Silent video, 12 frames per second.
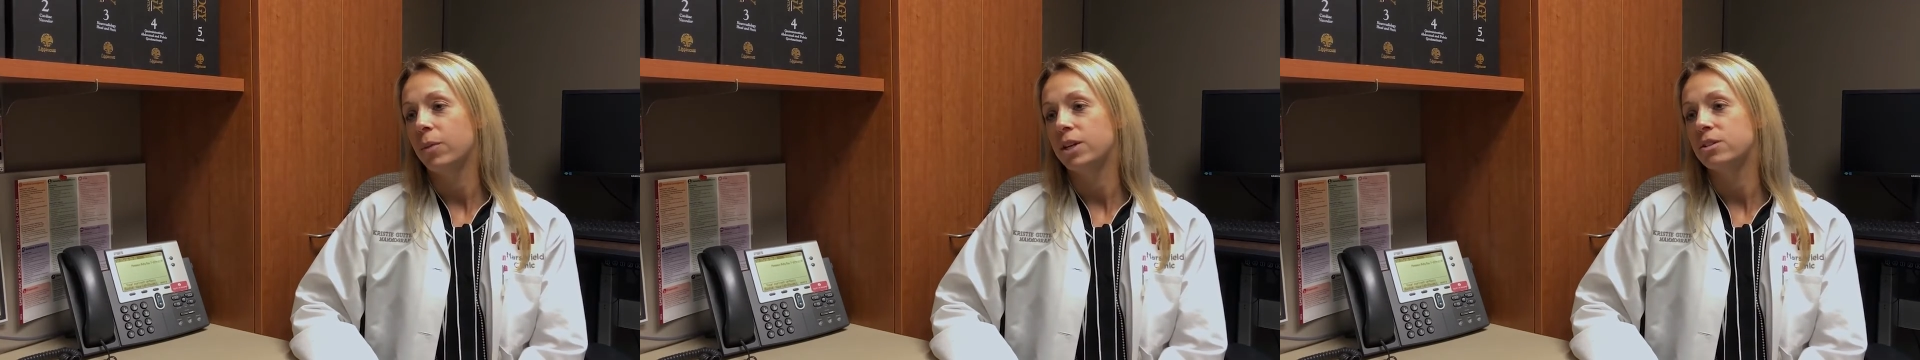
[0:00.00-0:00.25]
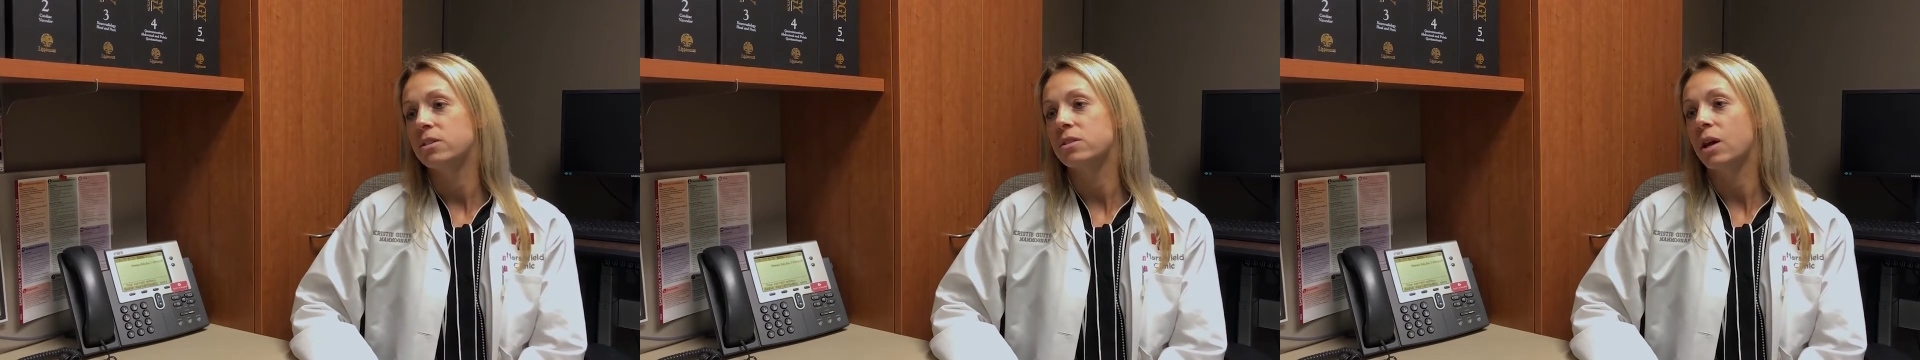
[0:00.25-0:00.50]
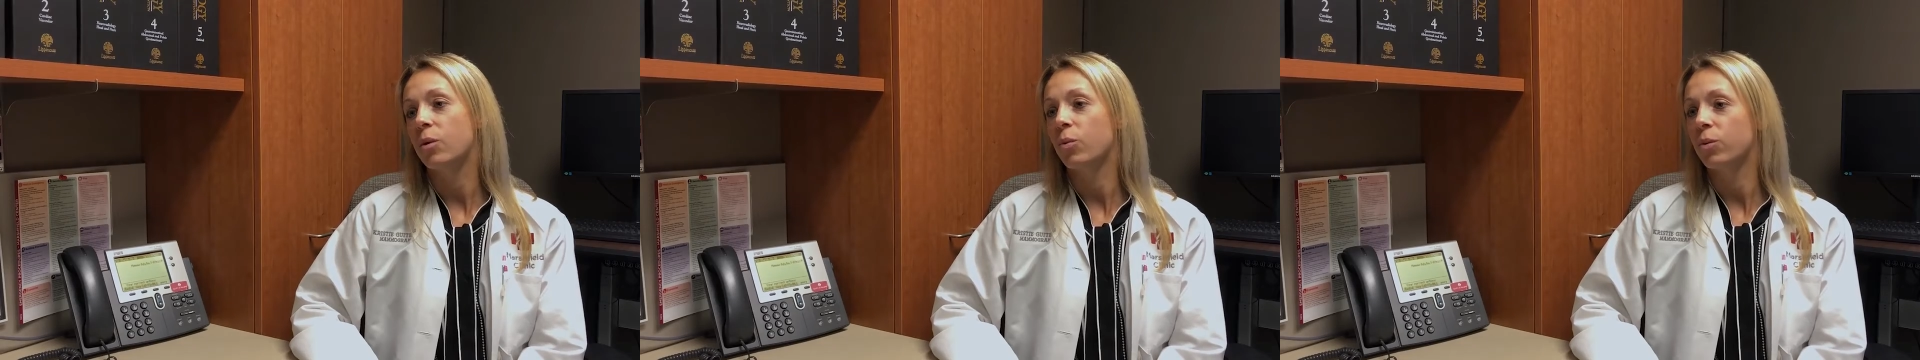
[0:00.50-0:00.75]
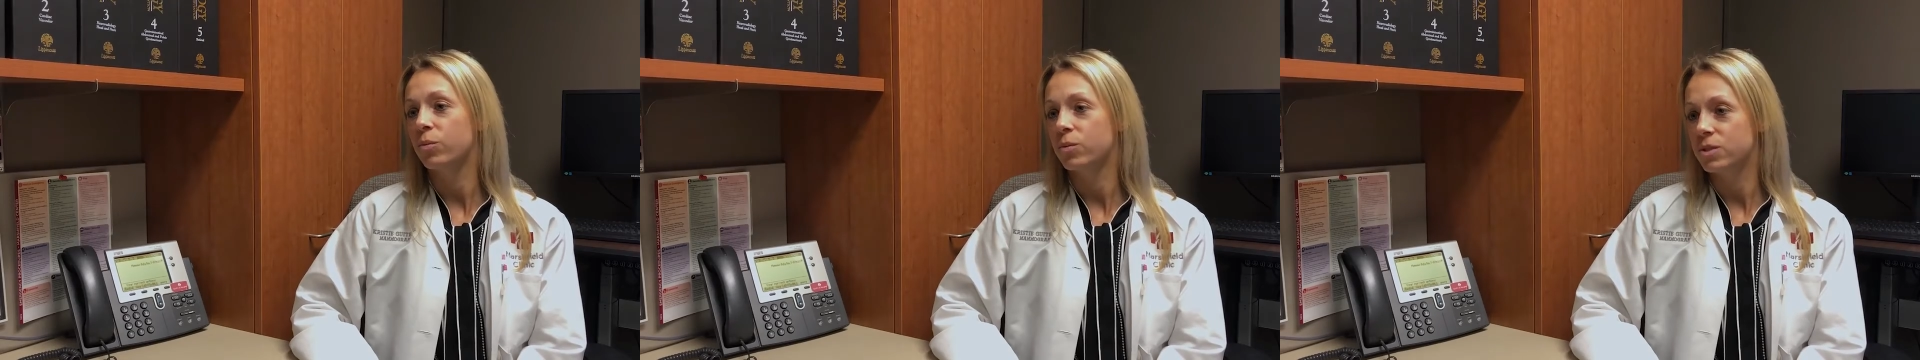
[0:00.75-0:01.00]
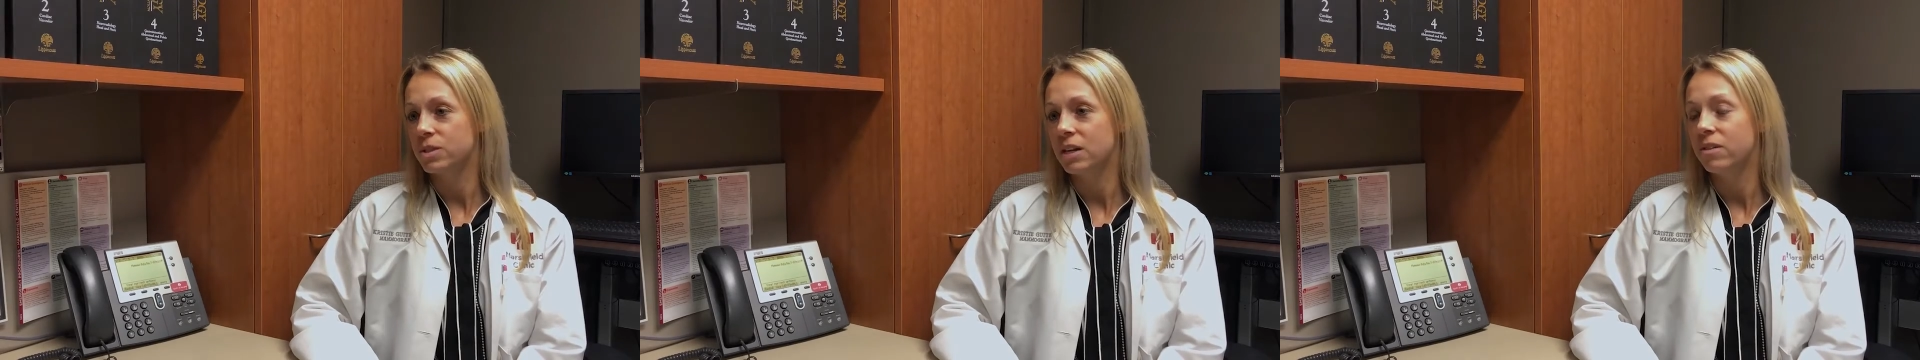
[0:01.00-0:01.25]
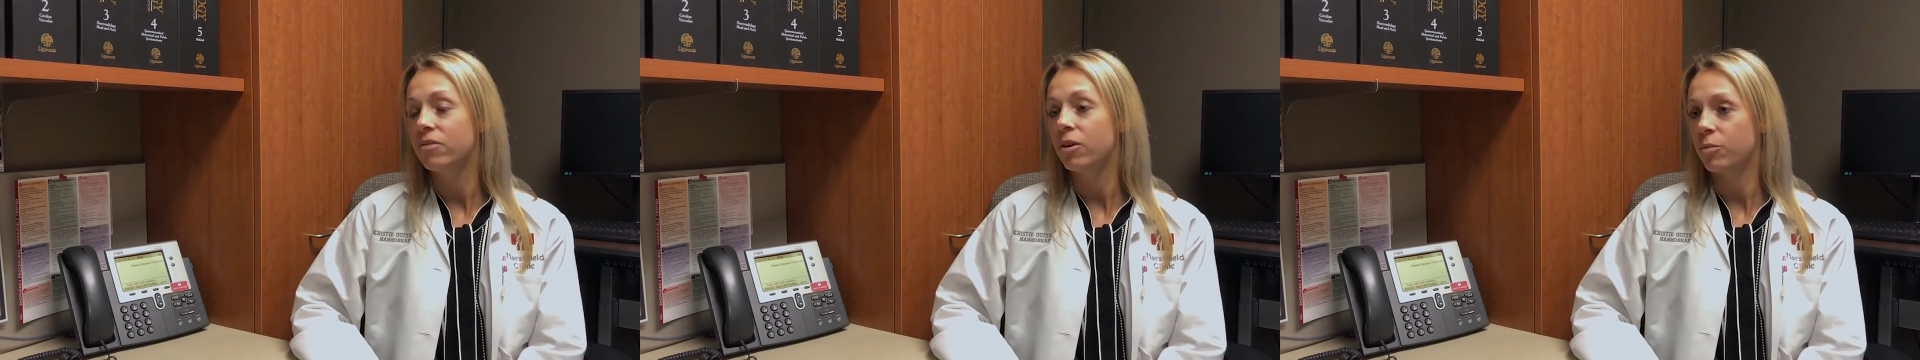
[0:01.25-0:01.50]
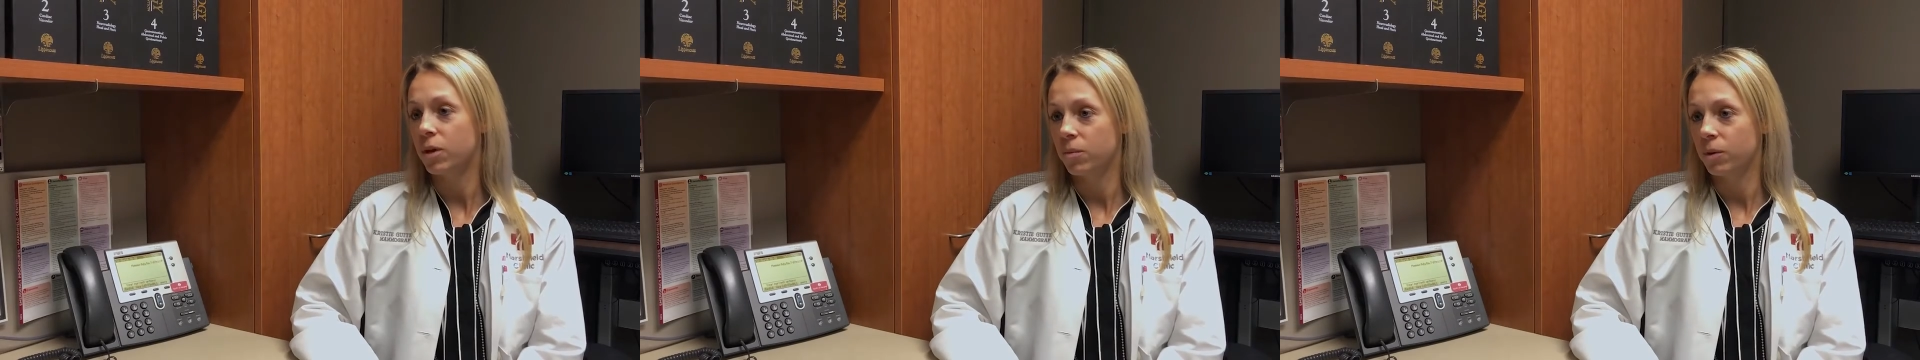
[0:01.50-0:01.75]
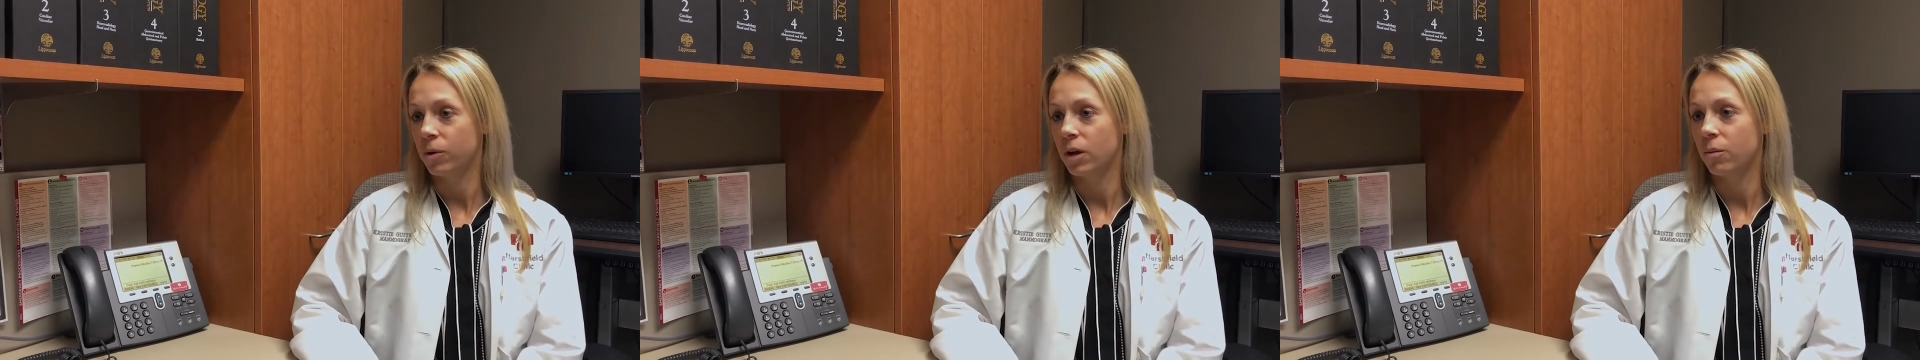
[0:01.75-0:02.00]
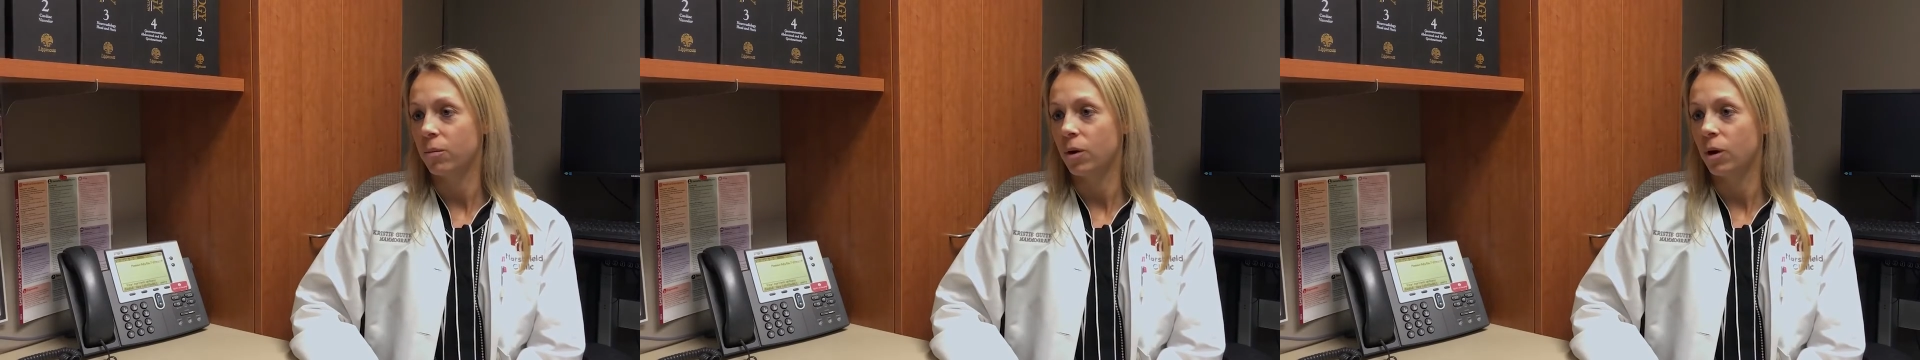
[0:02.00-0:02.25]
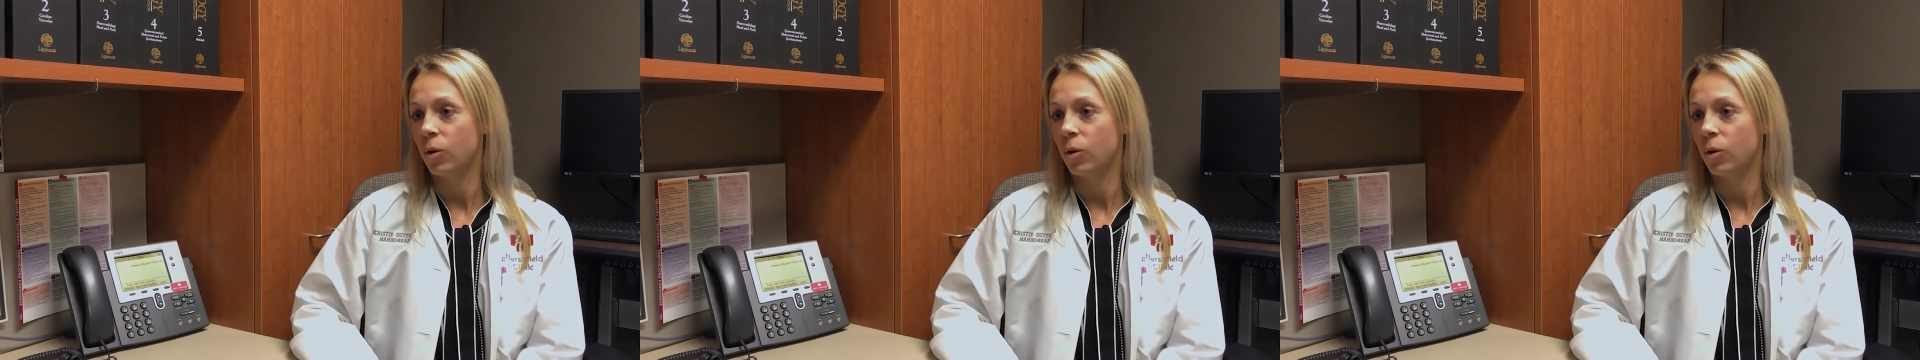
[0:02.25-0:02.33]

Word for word: patients that re receive a mammogram